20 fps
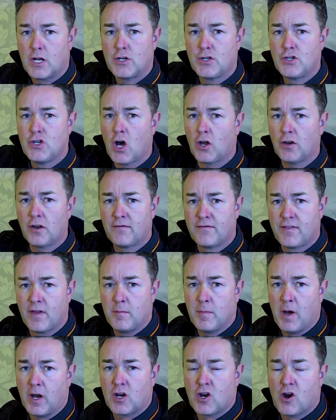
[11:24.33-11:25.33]
none of
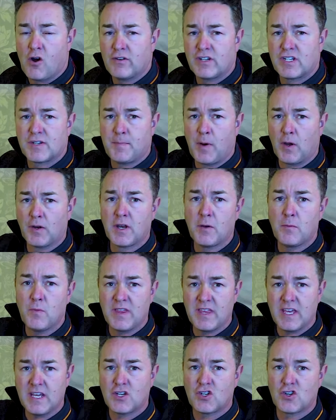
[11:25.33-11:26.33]
them are corresponding
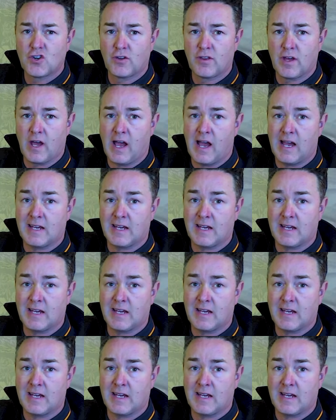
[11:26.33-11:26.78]
with each other,